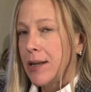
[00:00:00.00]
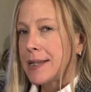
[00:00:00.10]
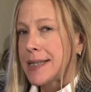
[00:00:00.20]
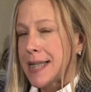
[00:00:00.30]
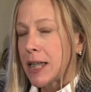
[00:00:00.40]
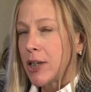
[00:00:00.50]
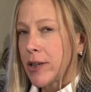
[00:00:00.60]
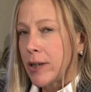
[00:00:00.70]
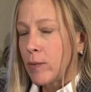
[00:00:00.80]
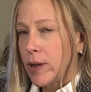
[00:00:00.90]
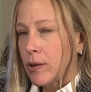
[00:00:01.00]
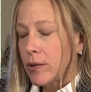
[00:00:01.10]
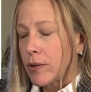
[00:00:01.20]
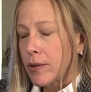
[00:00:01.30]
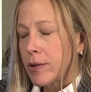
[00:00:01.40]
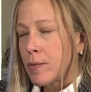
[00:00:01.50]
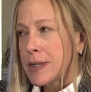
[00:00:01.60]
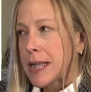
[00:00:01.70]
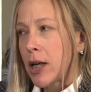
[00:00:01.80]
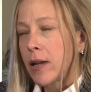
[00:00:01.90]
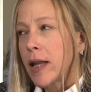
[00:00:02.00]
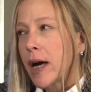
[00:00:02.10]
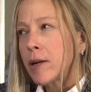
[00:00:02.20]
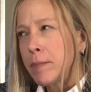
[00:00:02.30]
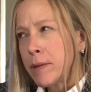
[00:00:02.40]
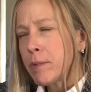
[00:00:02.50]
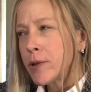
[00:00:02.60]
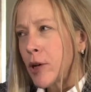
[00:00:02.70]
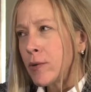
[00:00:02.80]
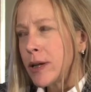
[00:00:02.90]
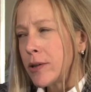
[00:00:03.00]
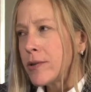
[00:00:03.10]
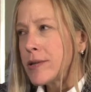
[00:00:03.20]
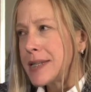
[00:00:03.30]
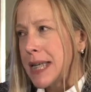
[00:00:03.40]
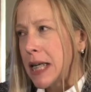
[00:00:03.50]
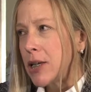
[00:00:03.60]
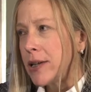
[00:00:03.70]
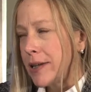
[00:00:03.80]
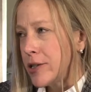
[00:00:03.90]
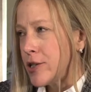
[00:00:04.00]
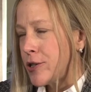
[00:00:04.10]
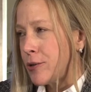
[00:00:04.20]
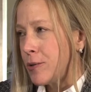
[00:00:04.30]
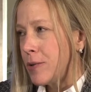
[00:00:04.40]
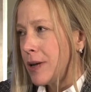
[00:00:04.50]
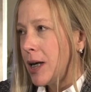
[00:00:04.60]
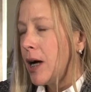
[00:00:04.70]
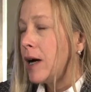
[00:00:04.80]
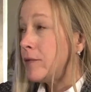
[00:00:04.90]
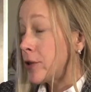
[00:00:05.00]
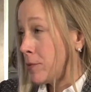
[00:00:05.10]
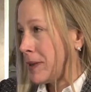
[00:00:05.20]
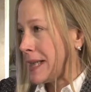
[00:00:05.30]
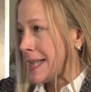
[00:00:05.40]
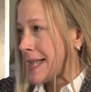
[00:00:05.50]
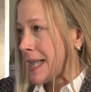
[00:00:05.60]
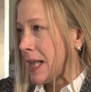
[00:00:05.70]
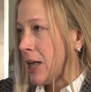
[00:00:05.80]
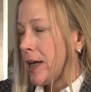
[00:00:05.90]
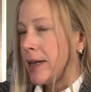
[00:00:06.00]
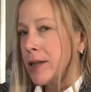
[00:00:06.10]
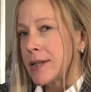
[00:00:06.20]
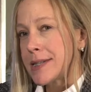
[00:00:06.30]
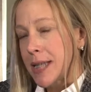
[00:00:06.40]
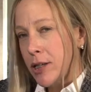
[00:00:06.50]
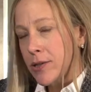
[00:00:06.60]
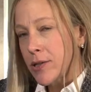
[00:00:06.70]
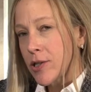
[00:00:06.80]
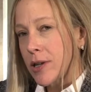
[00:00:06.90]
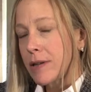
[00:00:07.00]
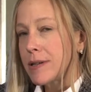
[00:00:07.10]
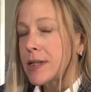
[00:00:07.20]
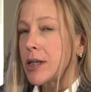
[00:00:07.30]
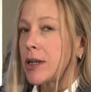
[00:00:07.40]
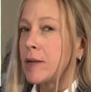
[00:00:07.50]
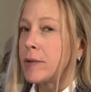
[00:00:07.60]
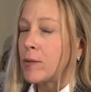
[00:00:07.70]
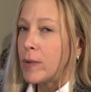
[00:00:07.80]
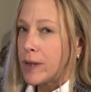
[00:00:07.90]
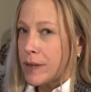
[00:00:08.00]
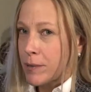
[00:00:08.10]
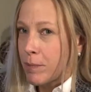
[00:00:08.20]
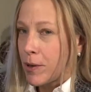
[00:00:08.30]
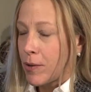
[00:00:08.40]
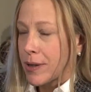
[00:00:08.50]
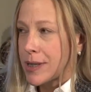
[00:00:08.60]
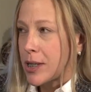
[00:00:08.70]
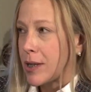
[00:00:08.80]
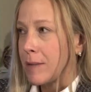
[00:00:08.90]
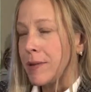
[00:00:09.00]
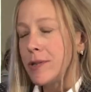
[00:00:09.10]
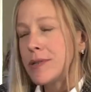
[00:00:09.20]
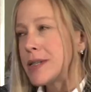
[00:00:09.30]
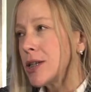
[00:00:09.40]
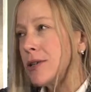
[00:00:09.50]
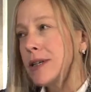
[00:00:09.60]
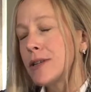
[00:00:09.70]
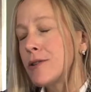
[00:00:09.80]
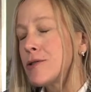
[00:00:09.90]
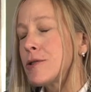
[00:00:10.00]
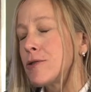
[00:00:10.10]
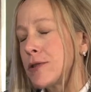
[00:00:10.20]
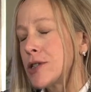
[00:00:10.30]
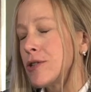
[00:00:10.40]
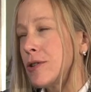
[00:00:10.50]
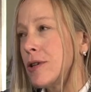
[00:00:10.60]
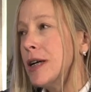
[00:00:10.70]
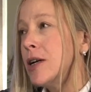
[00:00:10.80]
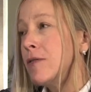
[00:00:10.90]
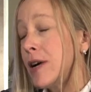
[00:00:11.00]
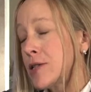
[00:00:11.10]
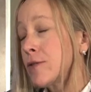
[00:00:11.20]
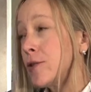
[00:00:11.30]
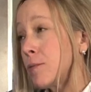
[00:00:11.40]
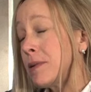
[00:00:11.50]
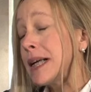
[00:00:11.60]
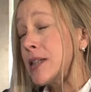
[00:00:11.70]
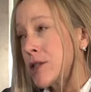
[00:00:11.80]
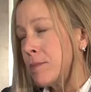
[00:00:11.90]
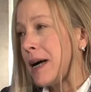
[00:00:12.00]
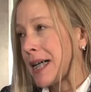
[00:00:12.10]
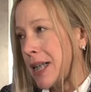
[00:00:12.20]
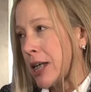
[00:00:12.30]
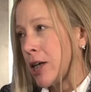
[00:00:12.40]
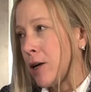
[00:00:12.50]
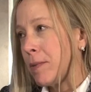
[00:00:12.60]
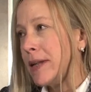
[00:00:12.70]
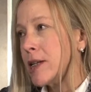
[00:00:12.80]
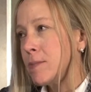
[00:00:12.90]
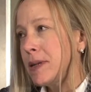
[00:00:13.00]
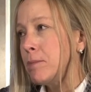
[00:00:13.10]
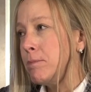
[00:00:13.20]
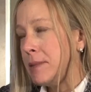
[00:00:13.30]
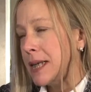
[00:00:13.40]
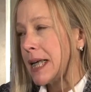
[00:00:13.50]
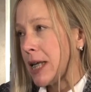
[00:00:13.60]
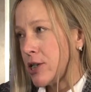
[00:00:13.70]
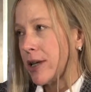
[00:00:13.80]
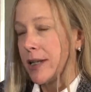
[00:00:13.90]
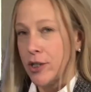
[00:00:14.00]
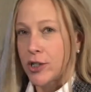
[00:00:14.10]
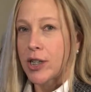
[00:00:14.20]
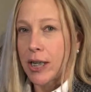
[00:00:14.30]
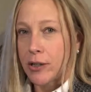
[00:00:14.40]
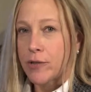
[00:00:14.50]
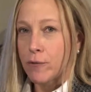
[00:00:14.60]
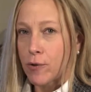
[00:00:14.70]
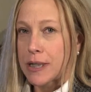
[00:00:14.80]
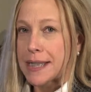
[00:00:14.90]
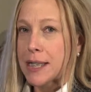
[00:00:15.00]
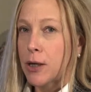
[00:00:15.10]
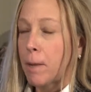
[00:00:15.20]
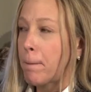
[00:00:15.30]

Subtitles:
The second thing we learned was that a lot of people don't understand the issue of intermittency, and that the sun doesn't shine all the time and the wind doesn't blow all the time, and you still need those traditional fossil fuel plants to back that up, and that's been a big education challenge for us.